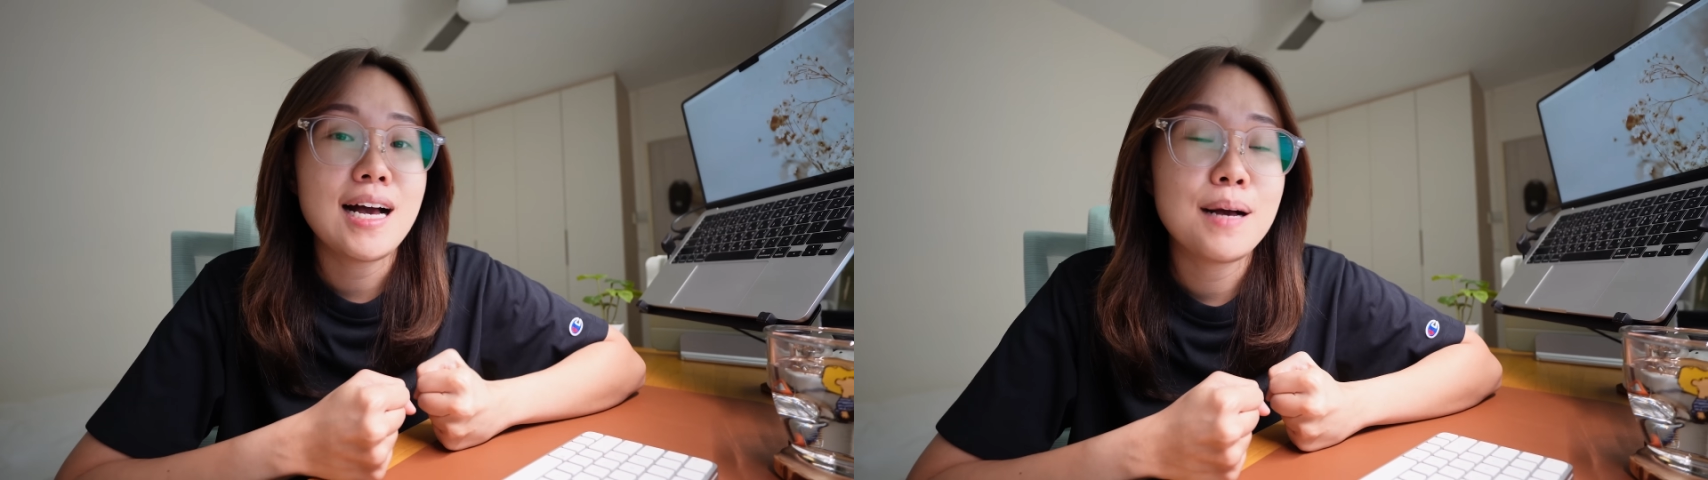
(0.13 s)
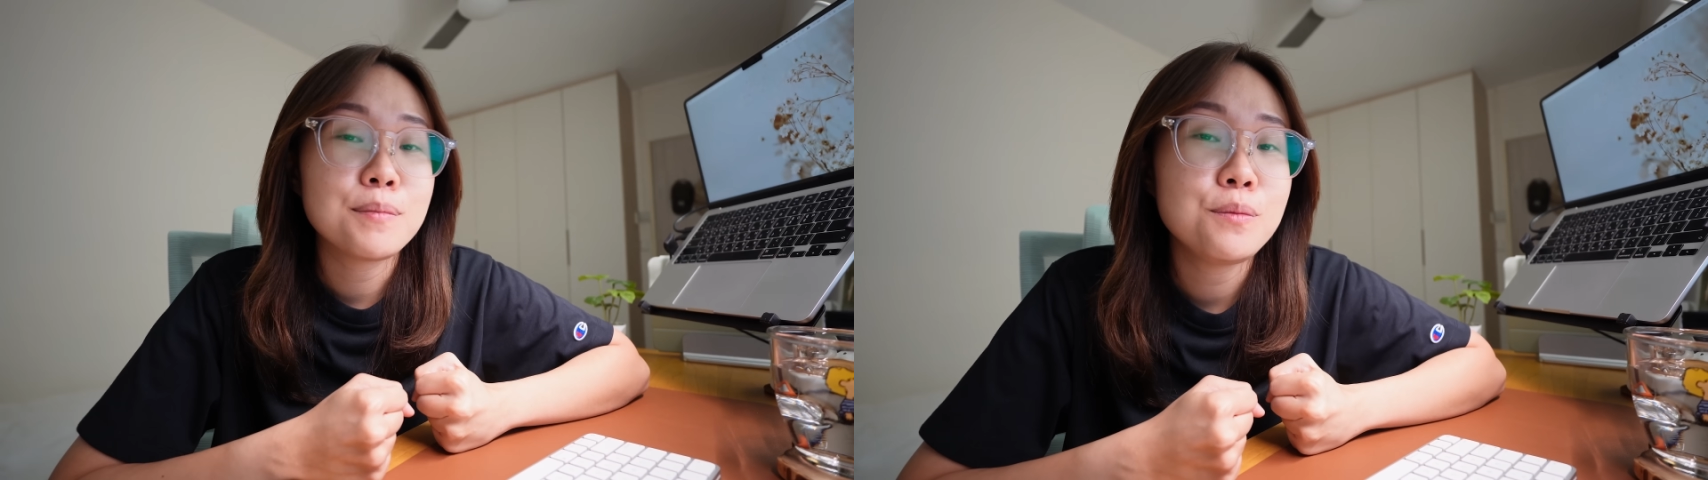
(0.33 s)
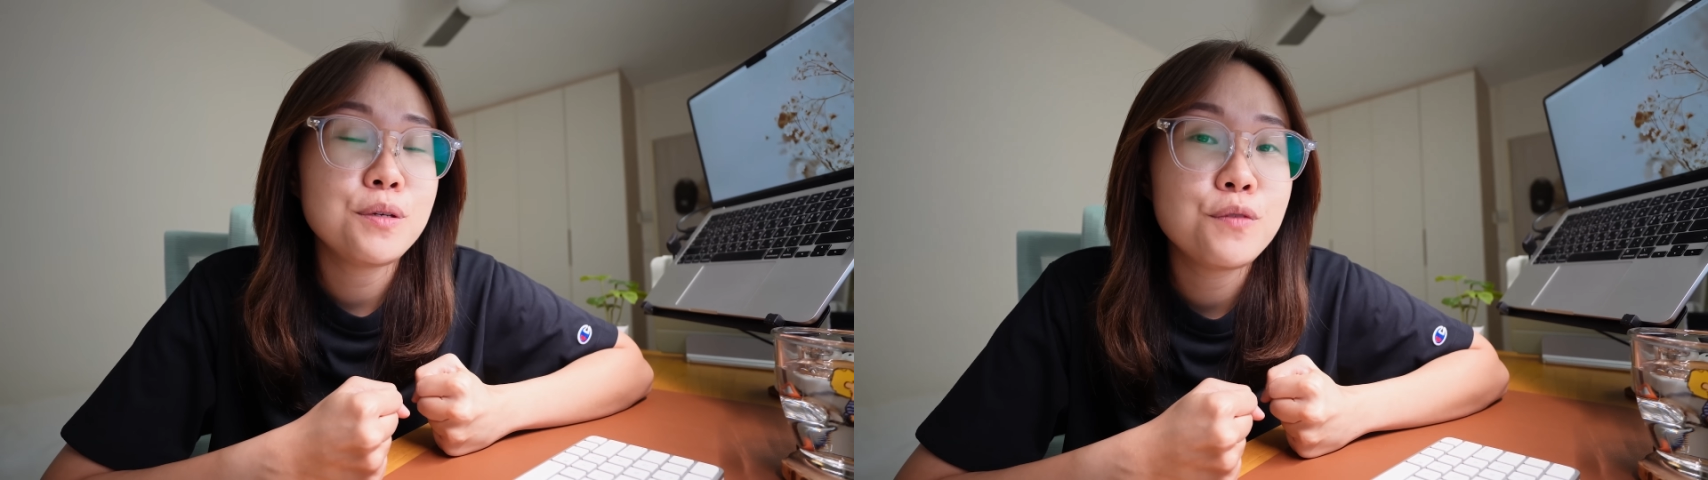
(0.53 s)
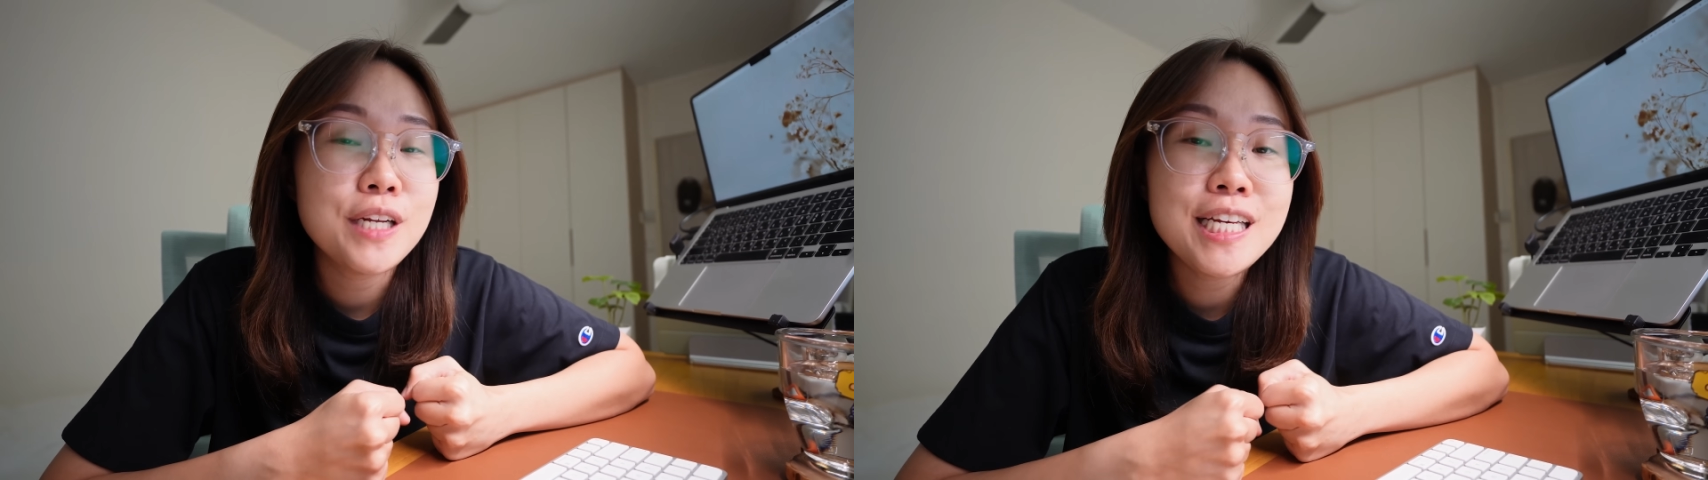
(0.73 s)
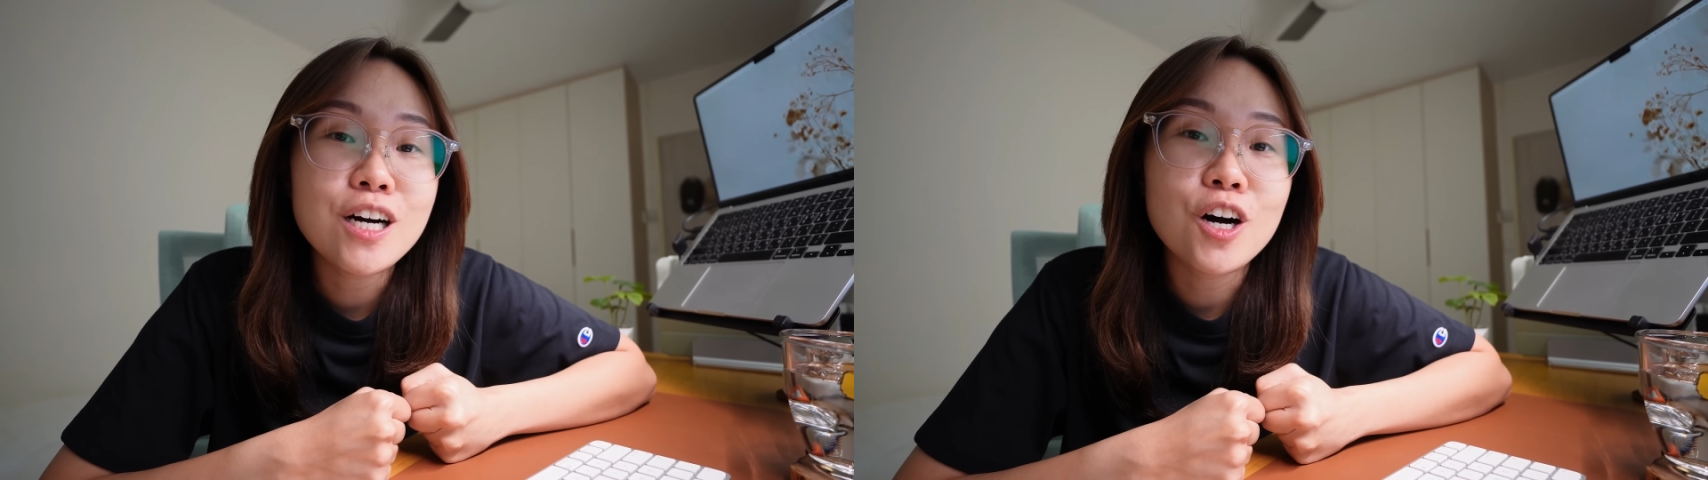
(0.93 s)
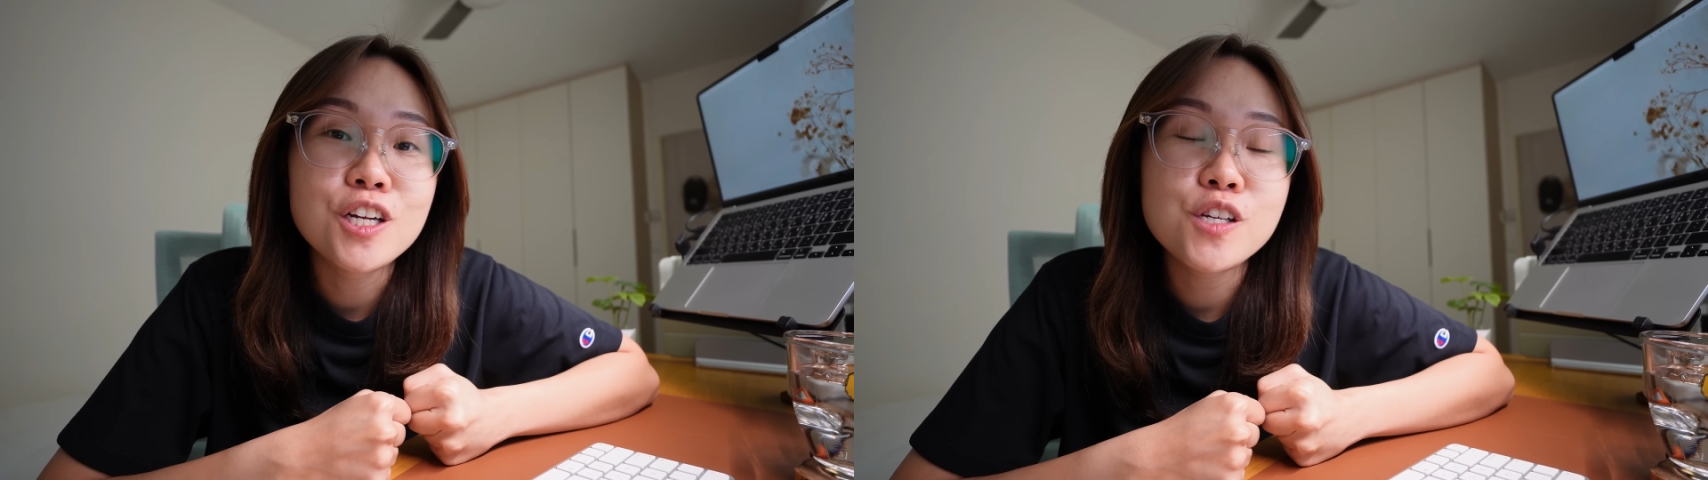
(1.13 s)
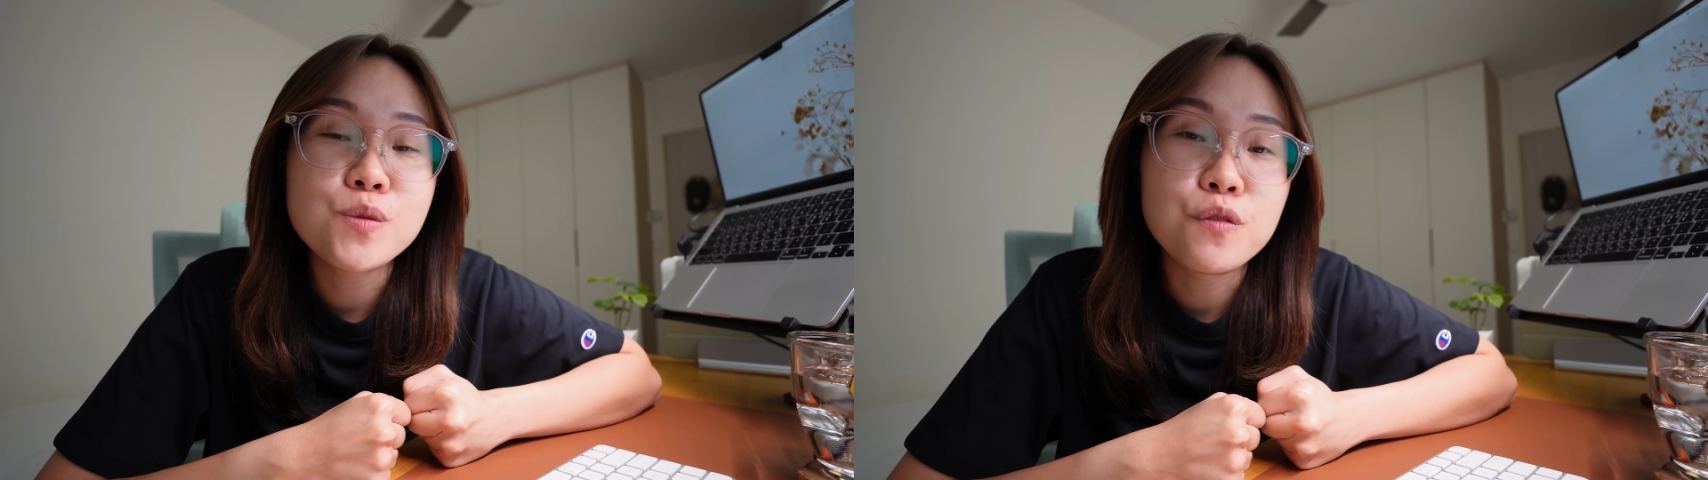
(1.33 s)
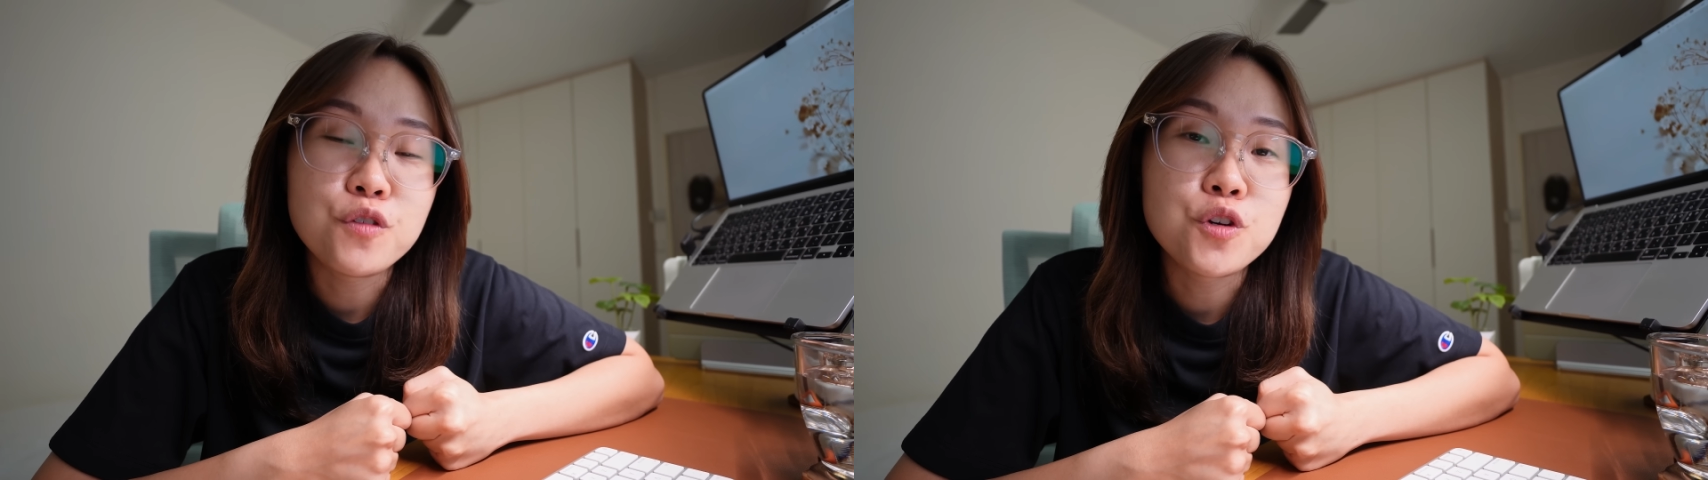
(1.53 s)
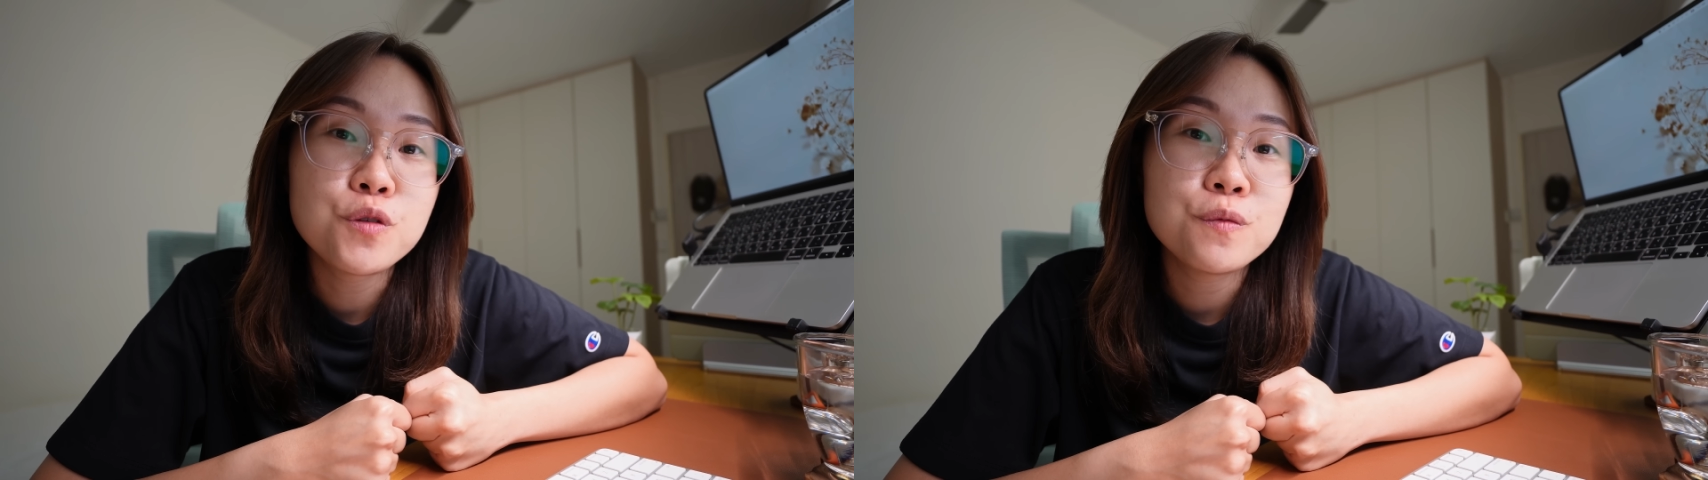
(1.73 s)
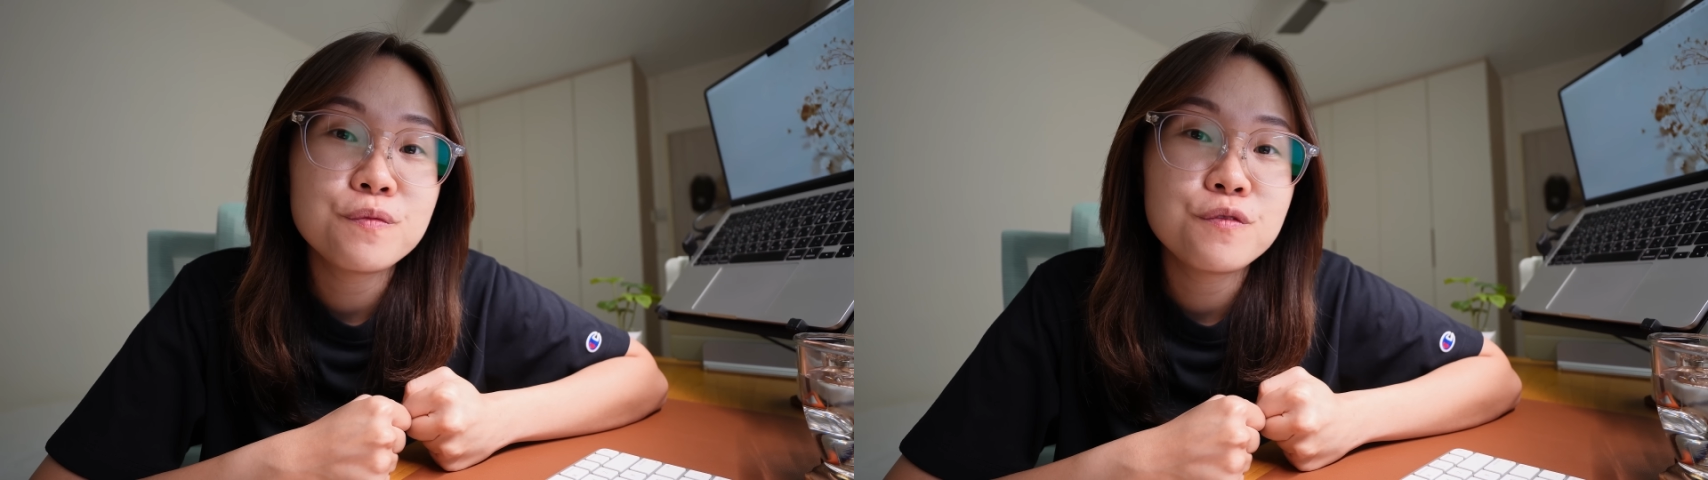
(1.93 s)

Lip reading: I'm gonna be really honest with you.